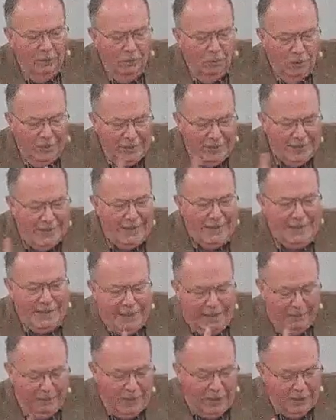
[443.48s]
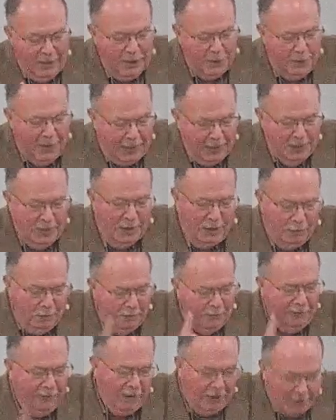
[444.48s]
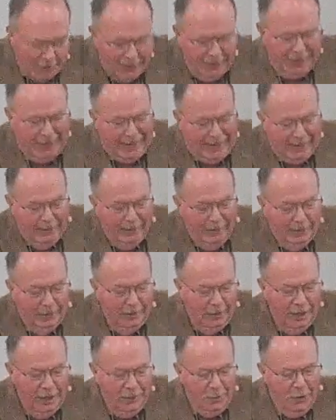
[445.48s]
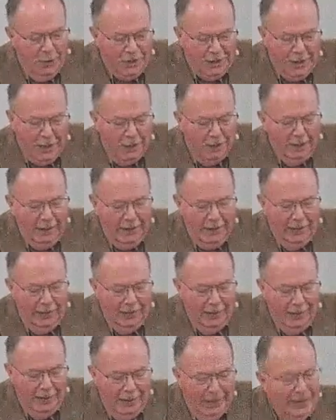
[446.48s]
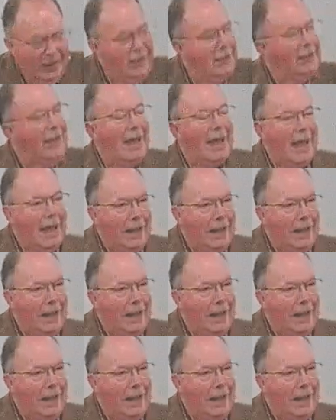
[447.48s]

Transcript: What does he say about this passage? Well, first, he points out it